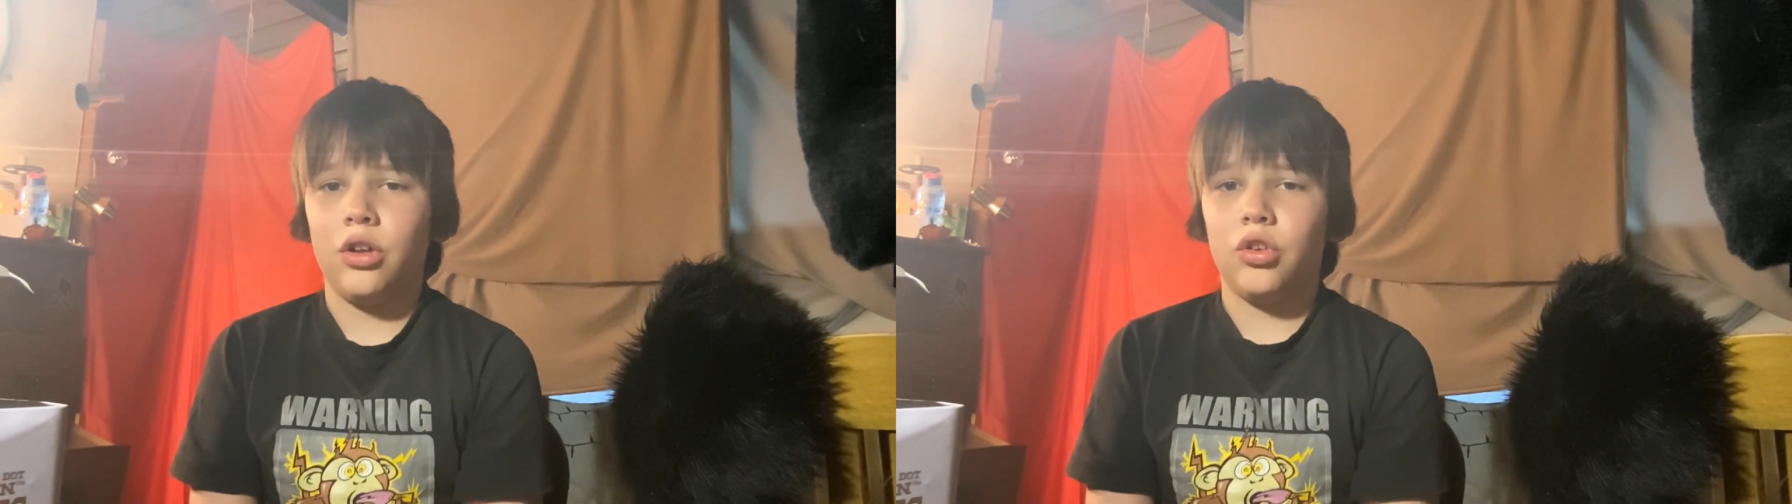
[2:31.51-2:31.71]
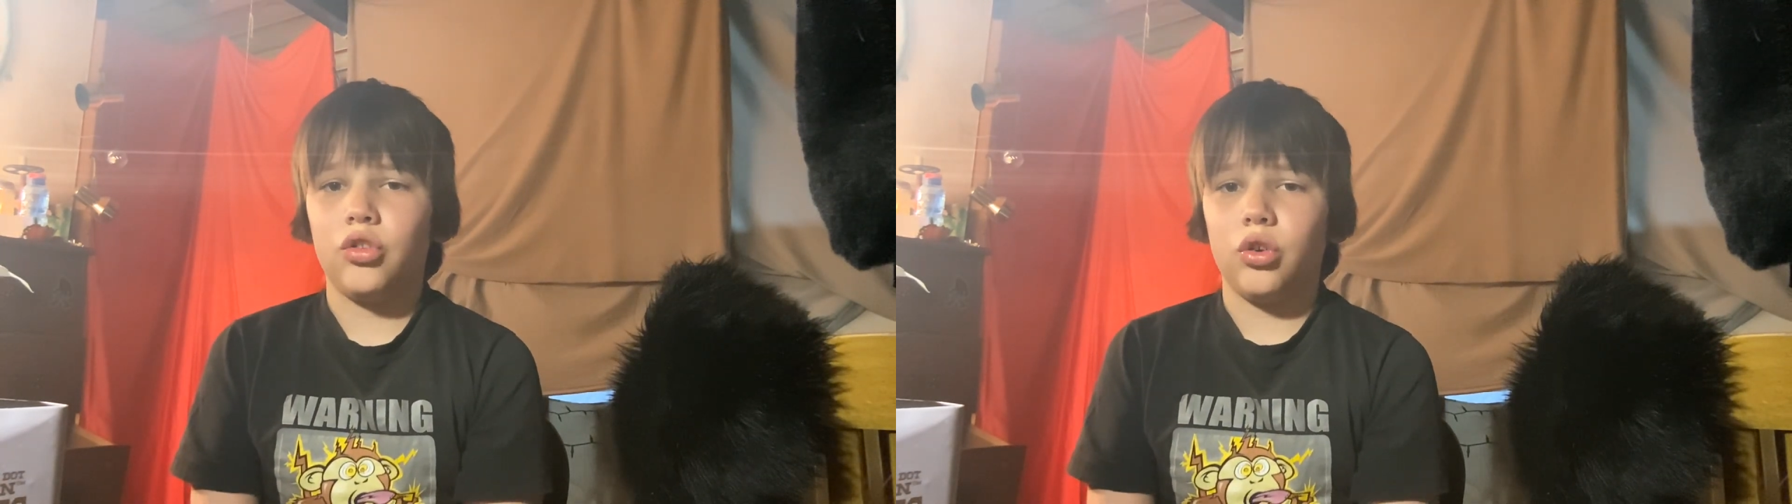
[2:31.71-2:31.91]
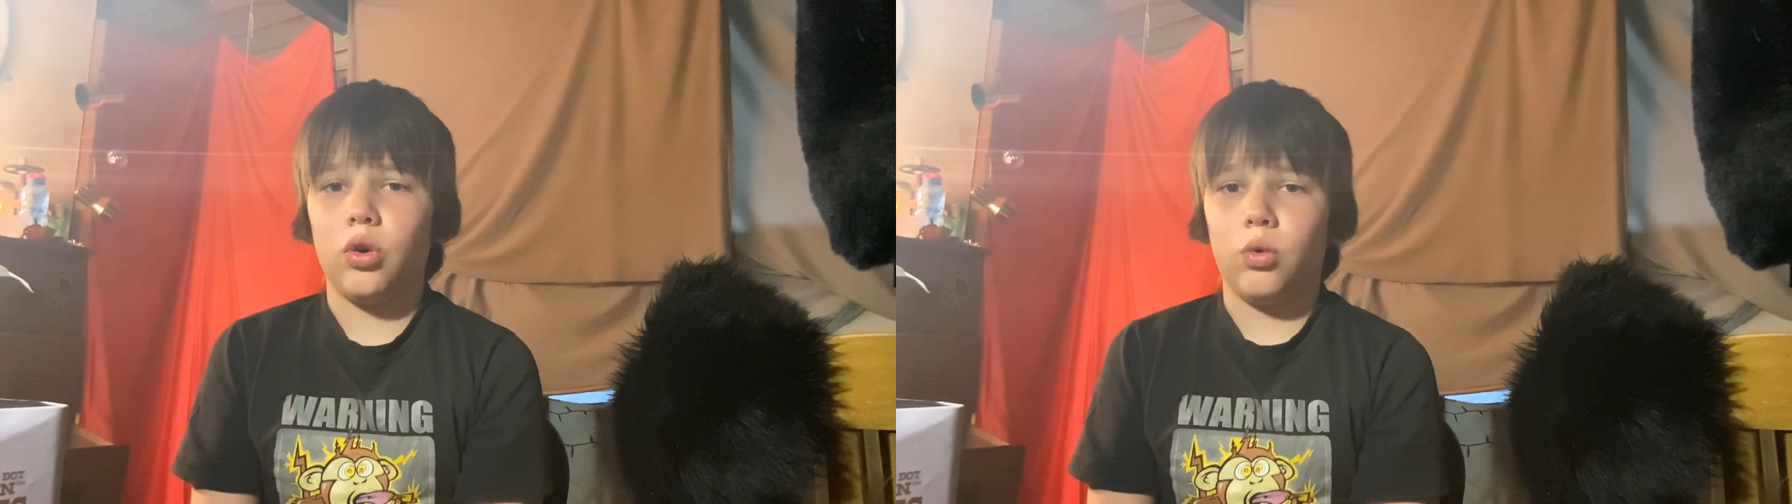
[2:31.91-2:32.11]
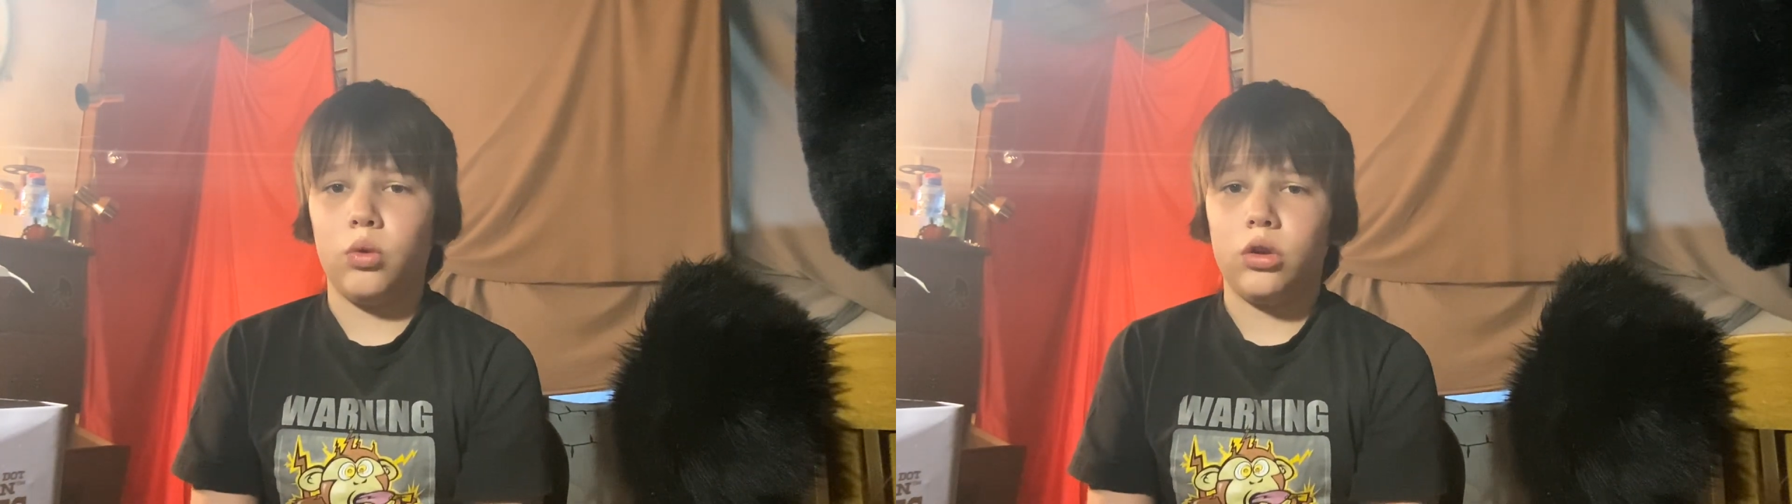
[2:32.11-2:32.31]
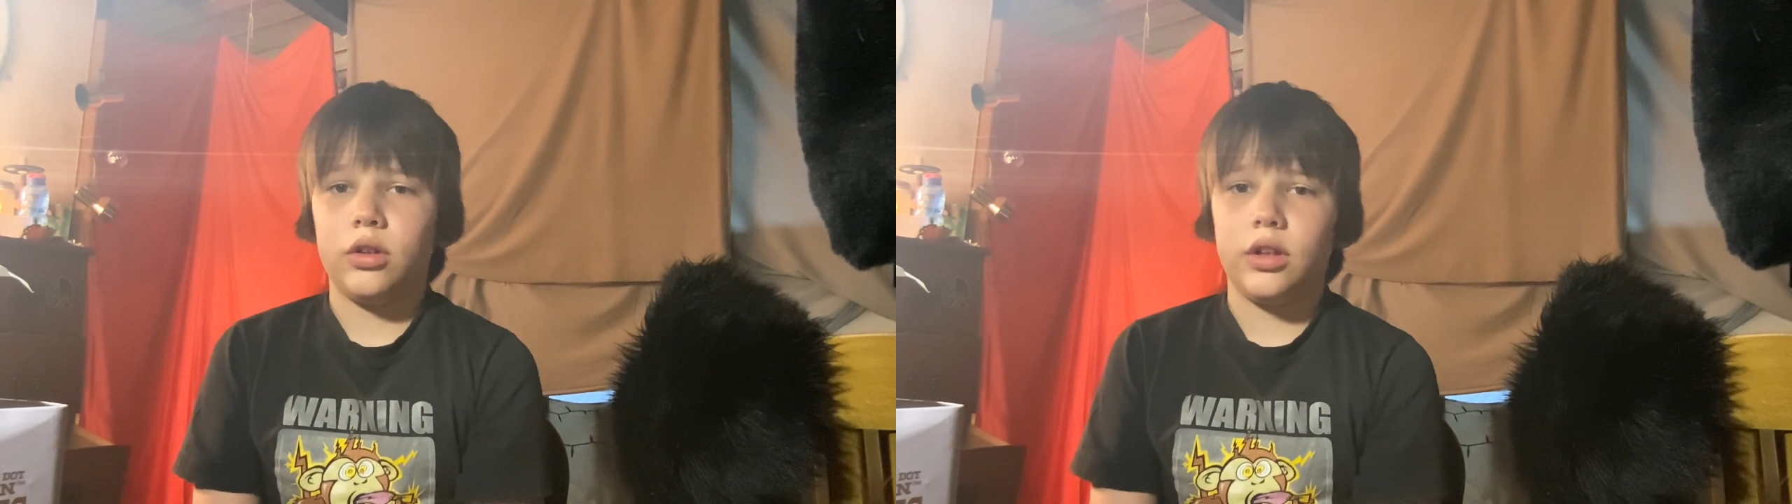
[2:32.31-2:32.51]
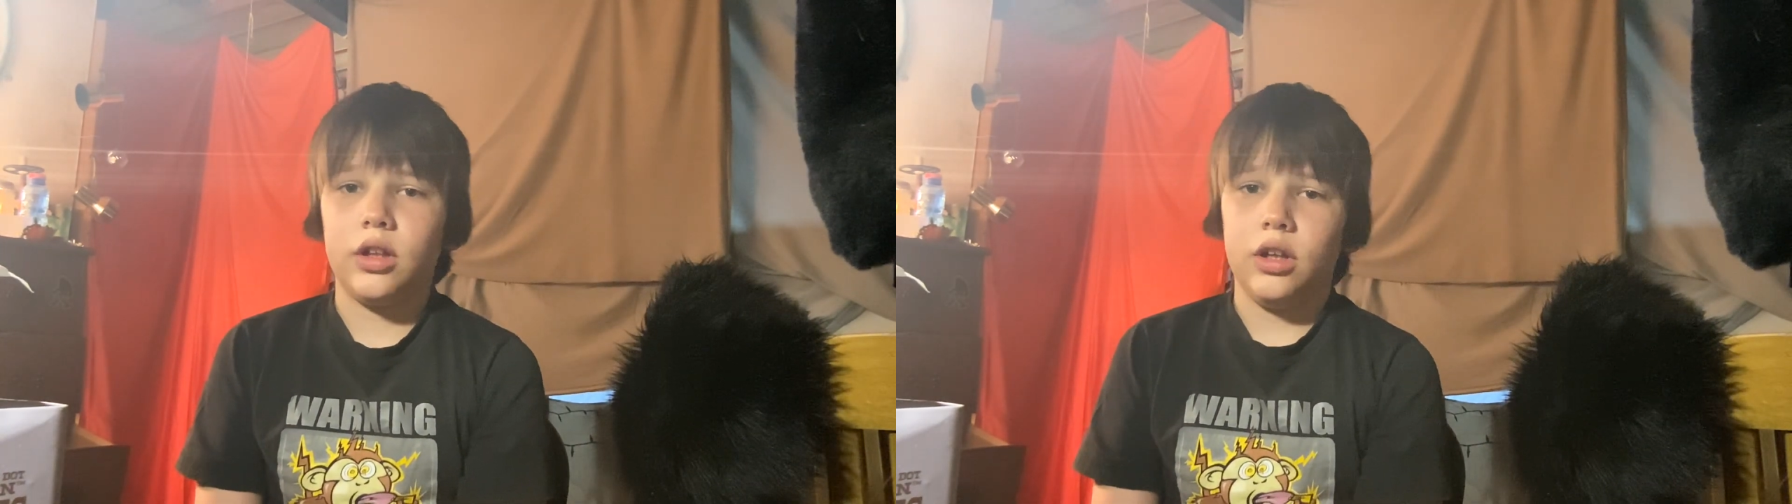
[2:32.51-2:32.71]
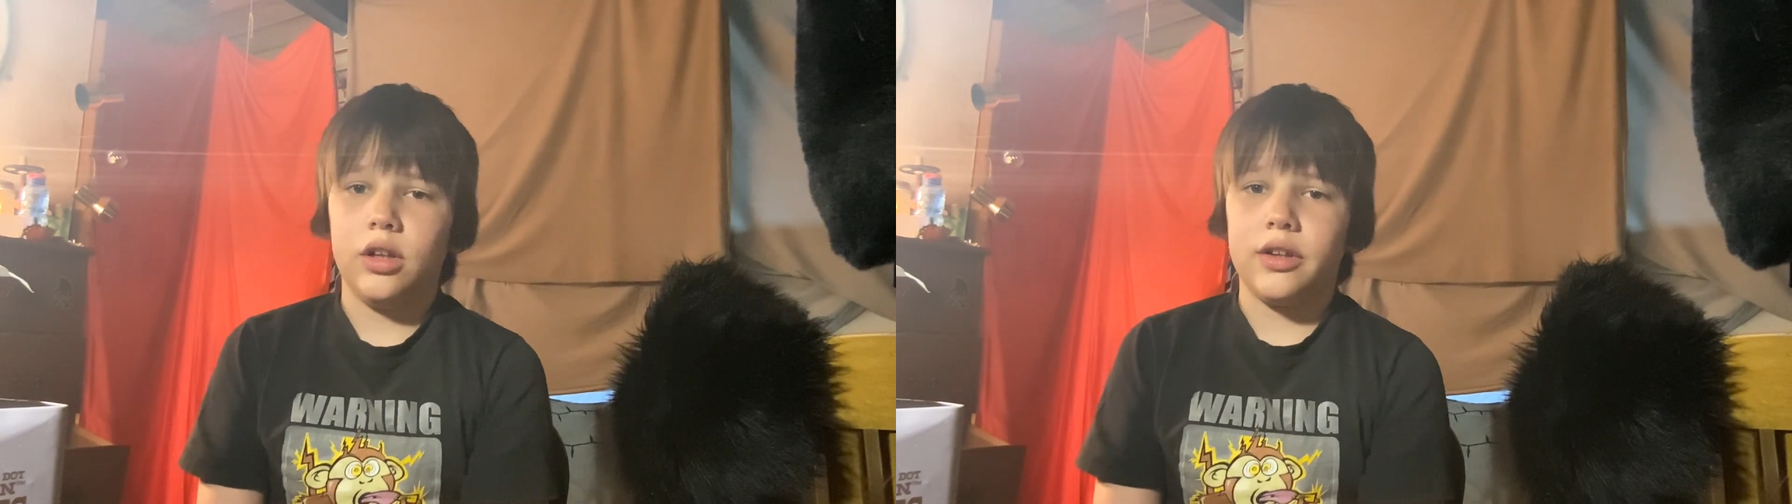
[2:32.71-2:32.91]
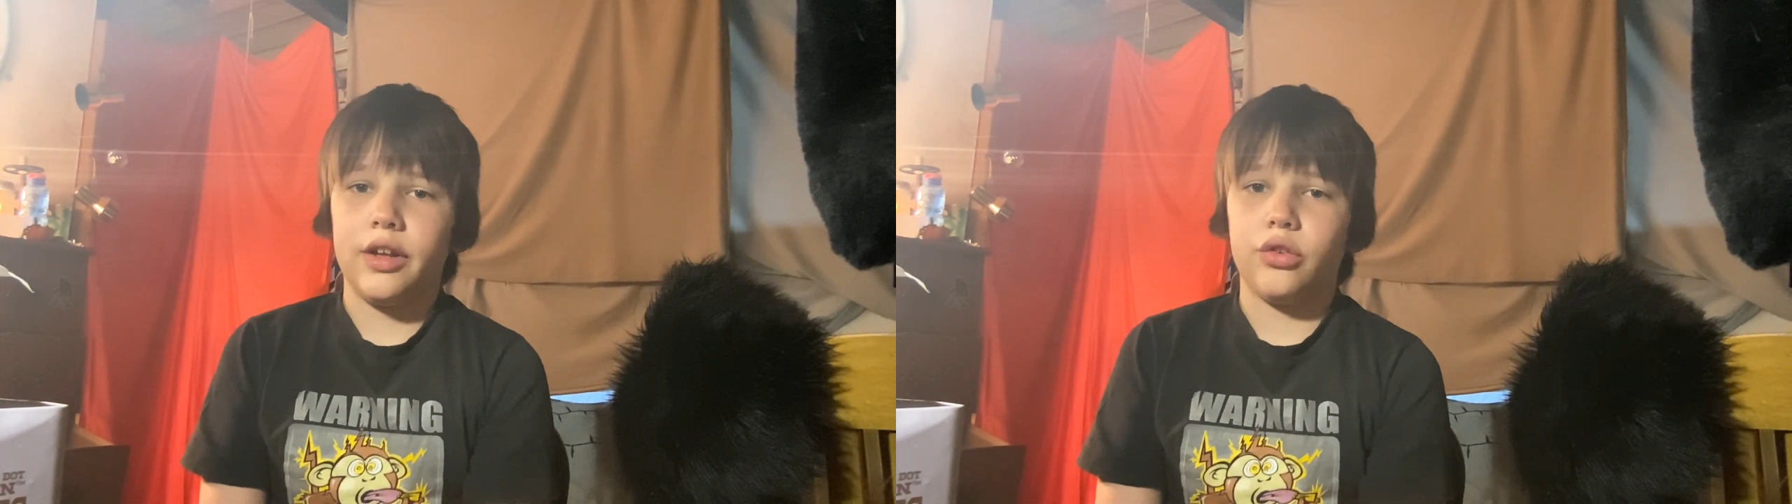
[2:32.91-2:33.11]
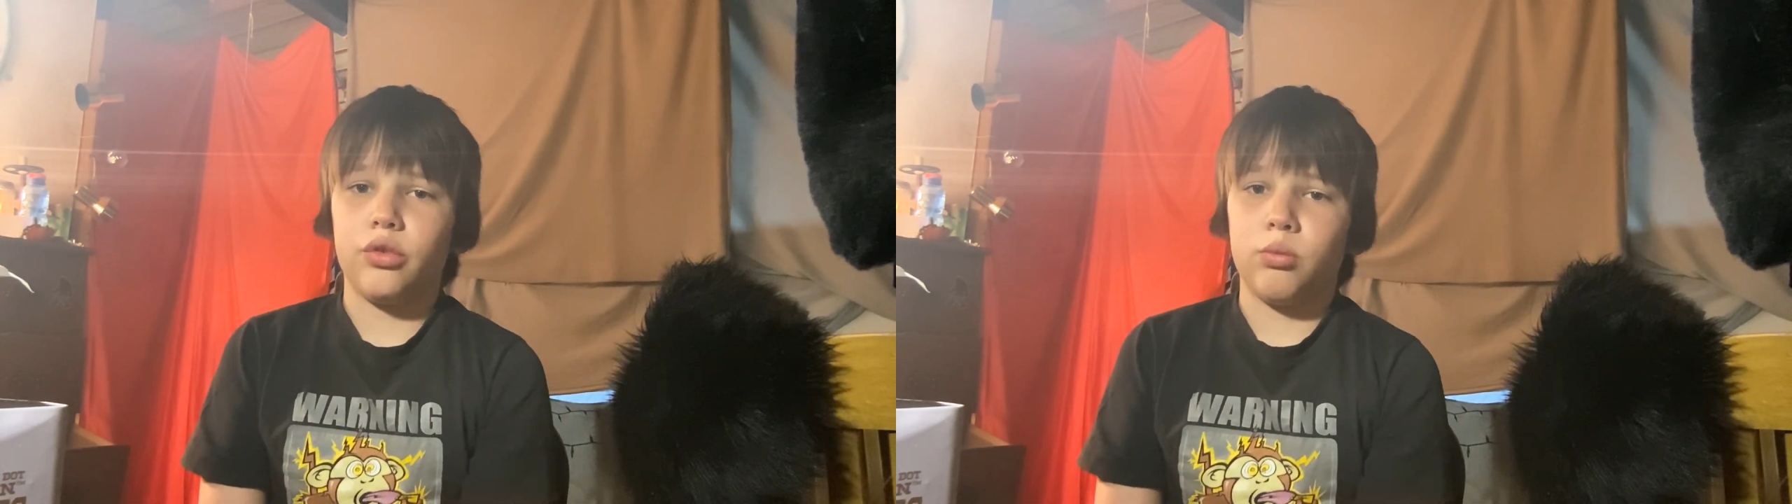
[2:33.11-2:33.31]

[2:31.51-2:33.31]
So that's